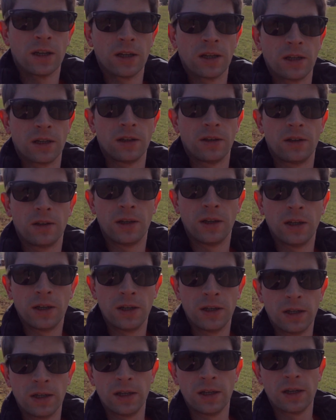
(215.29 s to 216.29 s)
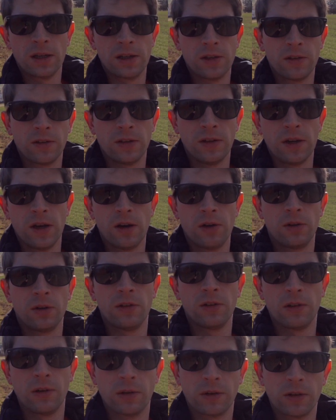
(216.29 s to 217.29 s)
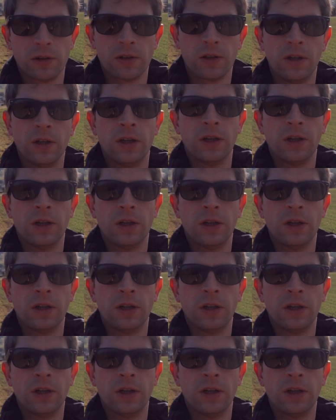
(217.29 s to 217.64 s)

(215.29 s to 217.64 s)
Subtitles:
and yeah, let's see how this looks.